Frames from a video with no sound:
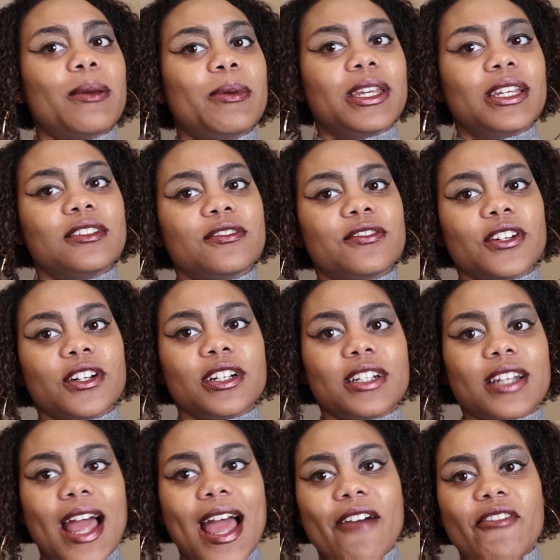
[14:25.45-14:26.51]
I mean, for
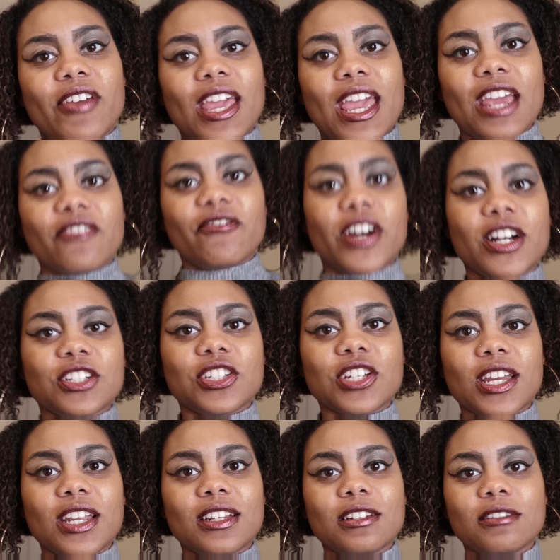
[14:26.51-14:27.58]
not having hand
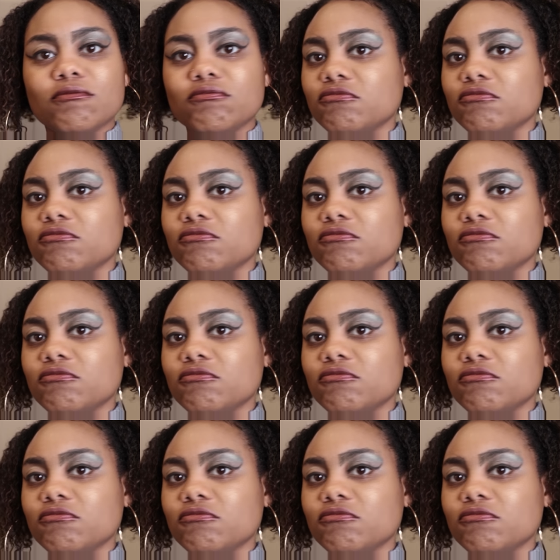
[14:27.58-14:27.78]
function,